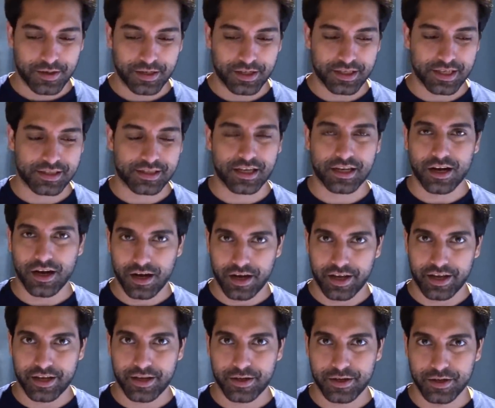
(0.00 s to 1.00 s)
There's the
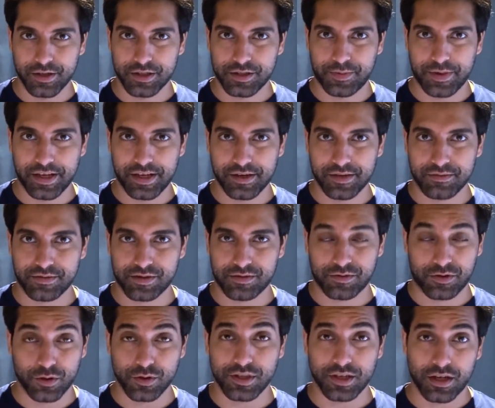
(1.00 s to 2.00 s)
guy who's been
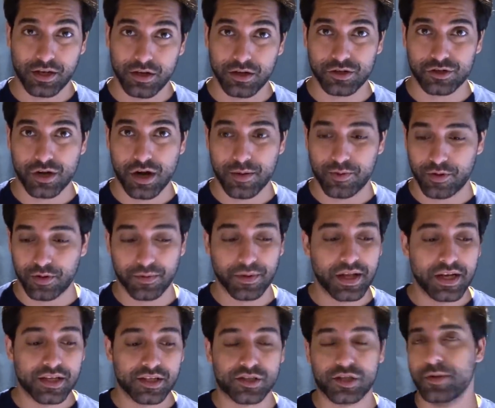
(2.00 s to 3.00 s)
causing a lot of trouble.
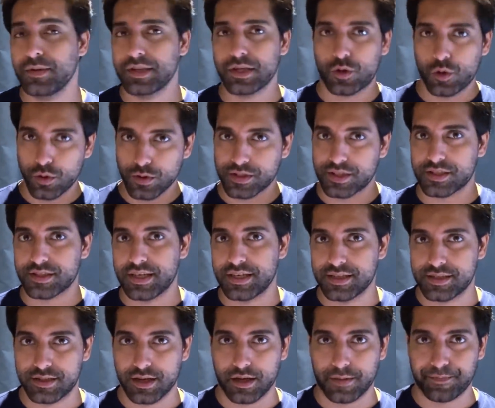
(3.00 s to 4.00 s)
Some of the causes that
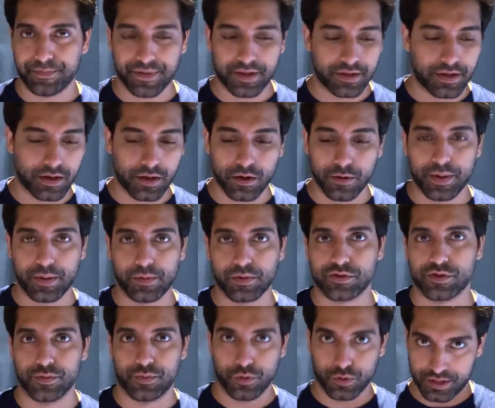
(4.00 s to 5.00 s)
he's done, a lot of people
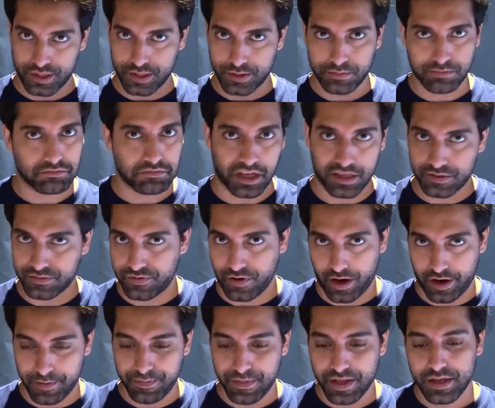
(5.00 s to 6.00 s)
support it. That's
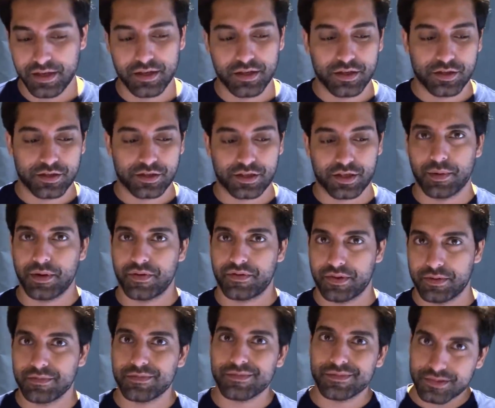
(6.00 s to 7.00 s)
fine. Some of
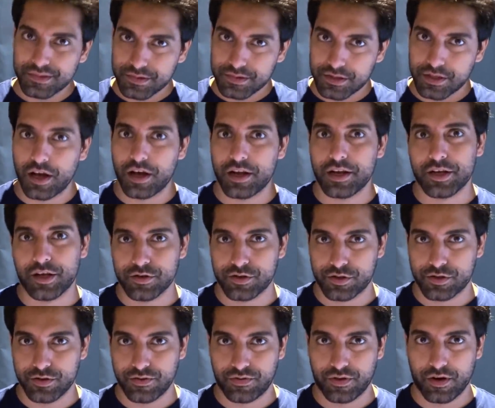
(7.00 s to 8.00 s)
them slightly goes
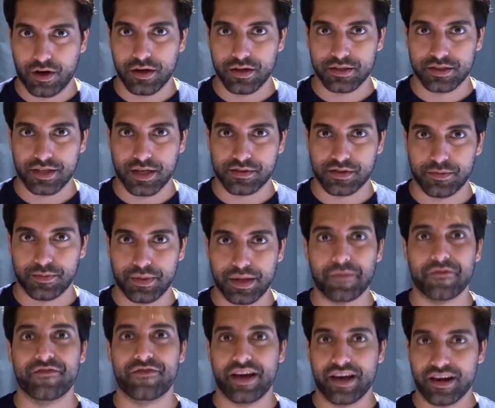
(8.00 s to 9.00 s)
too far in terms of
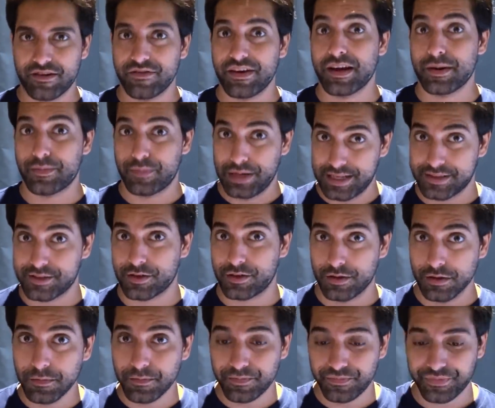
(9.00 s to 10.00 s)
being very, very
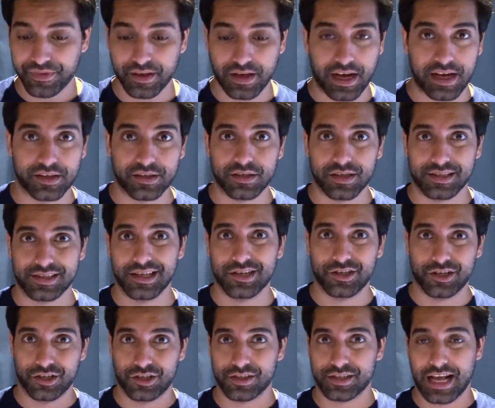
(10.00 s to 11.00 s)
political and
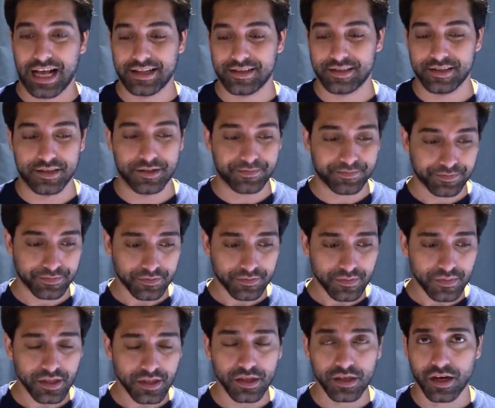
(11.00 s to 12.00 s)
essentially just
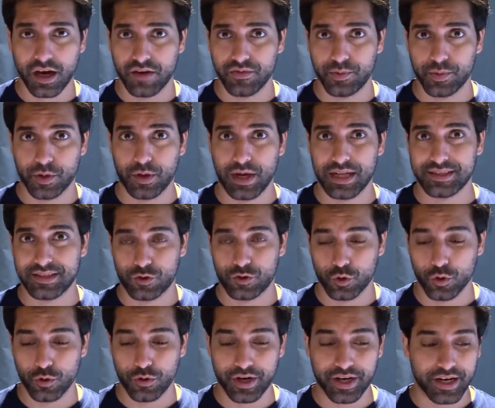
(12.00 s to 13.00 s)
anti-government or
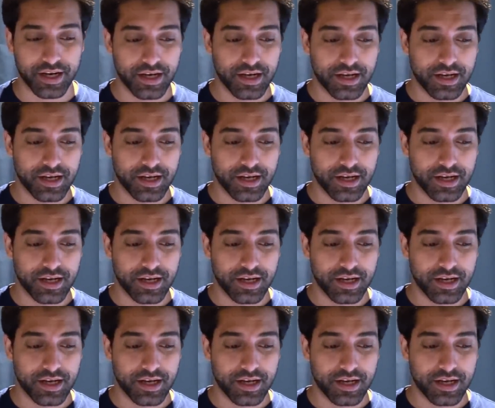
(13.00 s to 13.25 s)
anti-Tory.